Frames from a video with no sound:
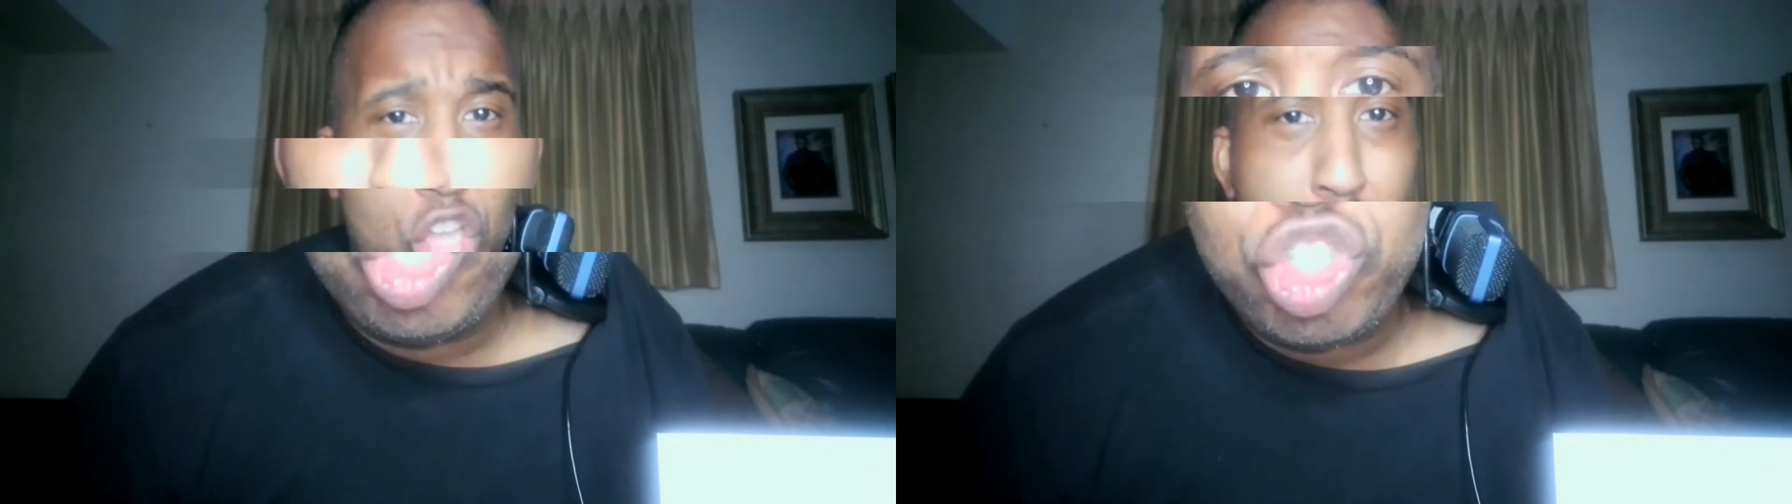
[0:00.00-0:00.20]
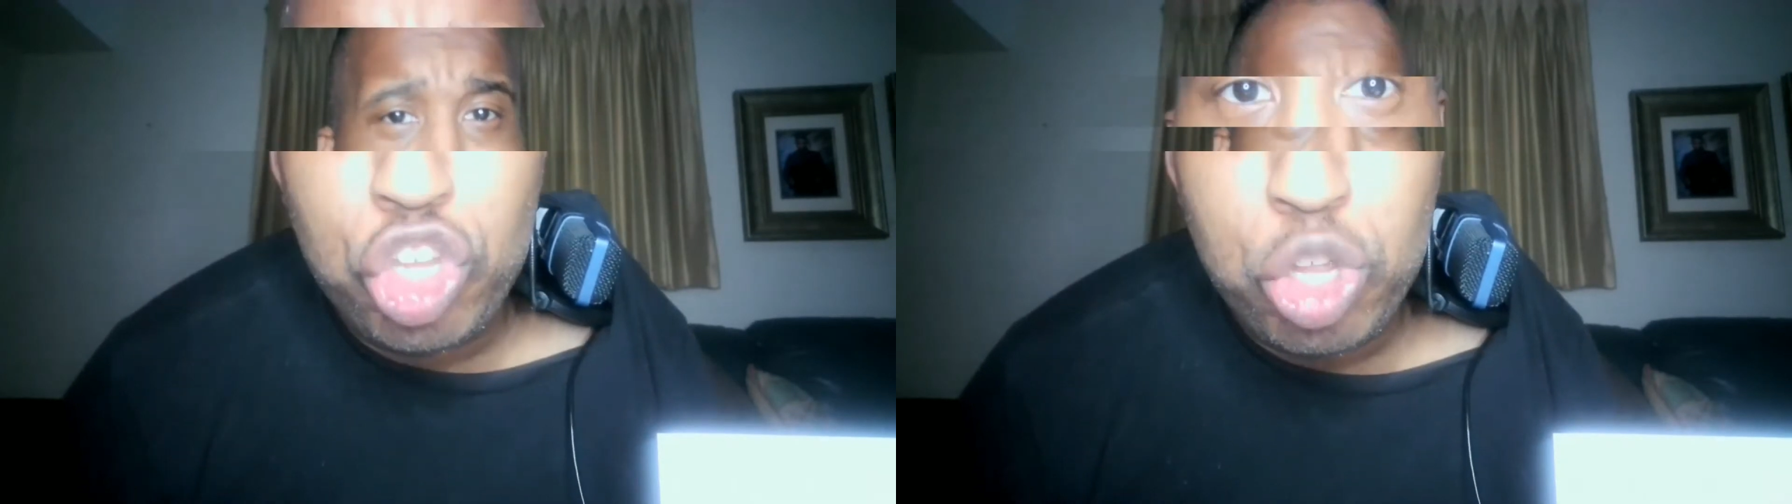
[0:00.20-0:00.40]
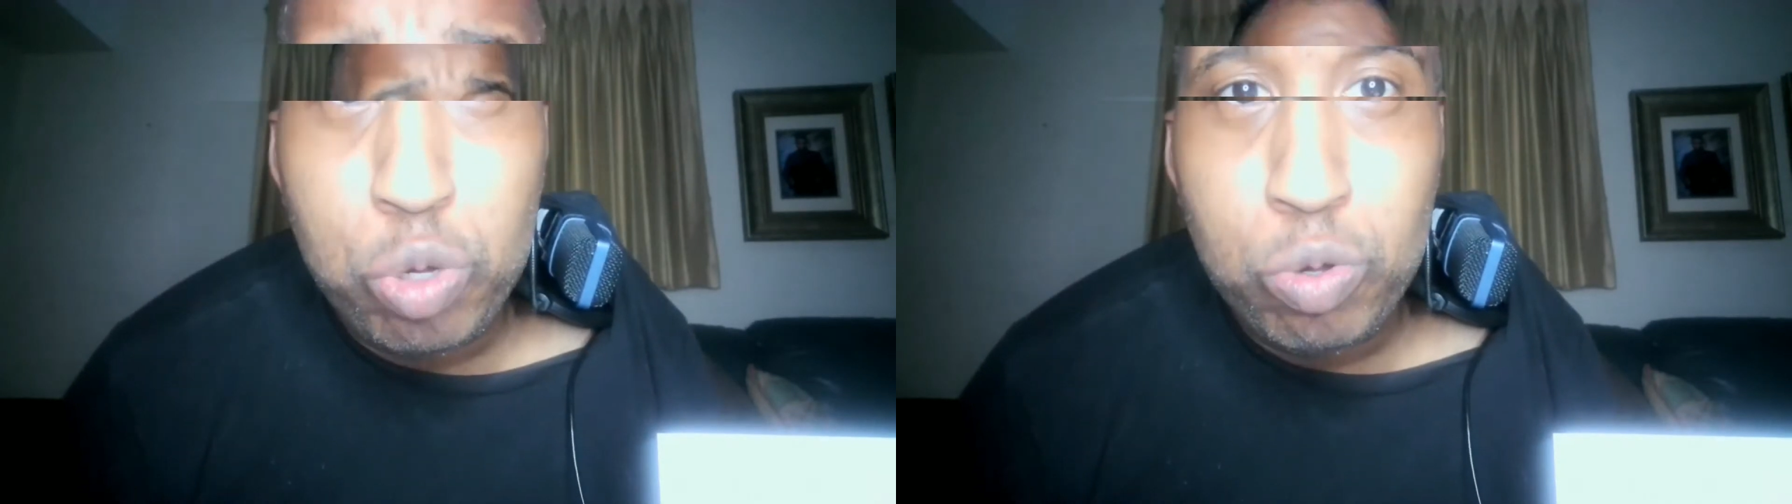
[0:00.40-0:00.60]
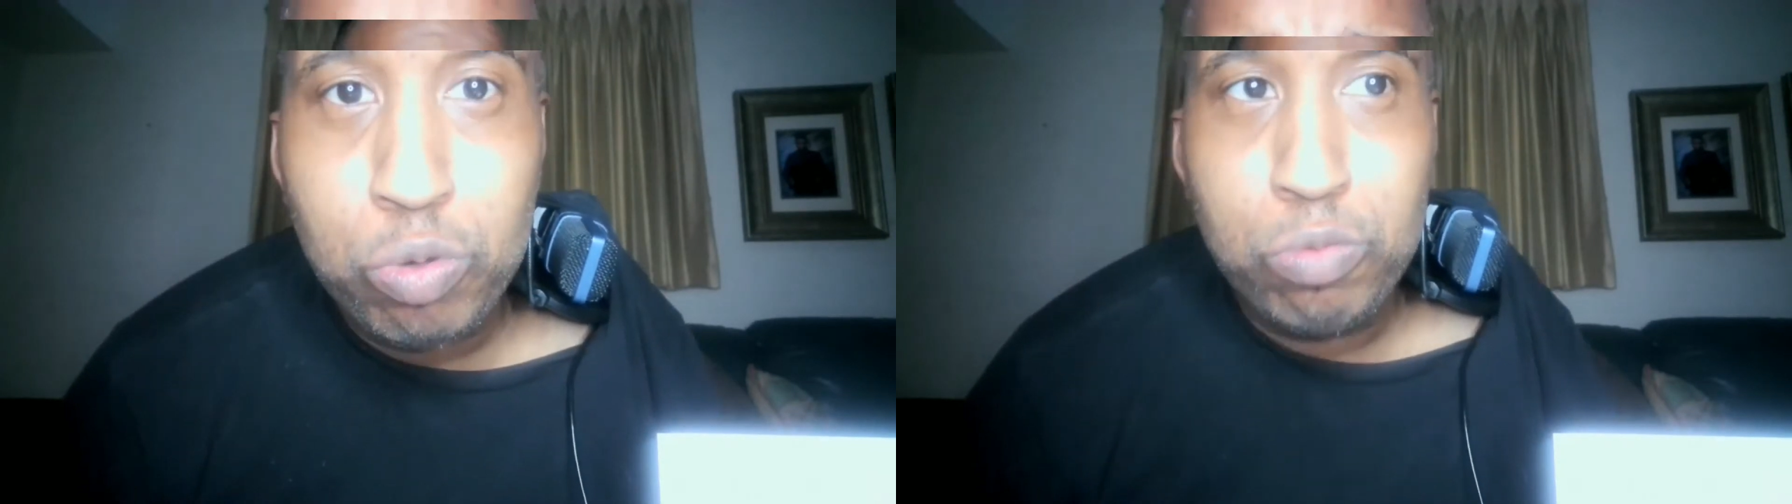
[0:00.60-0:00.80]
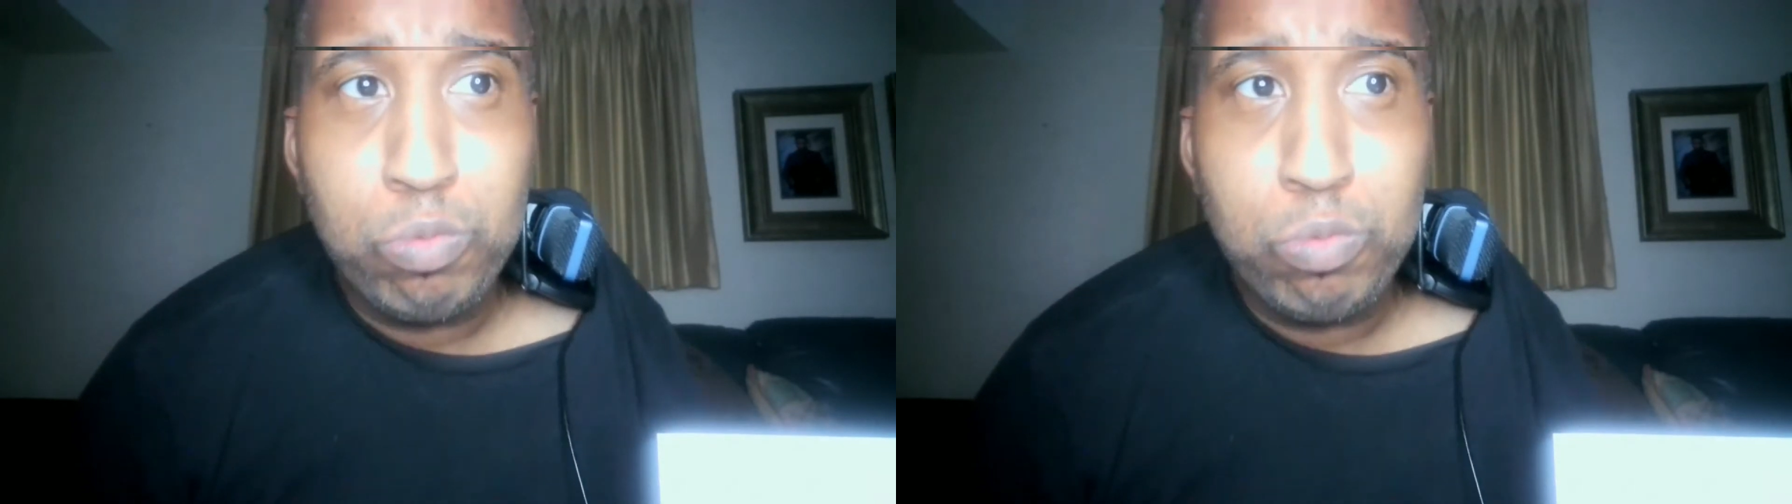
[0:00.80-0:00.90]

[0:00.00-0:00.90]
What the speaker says: 2.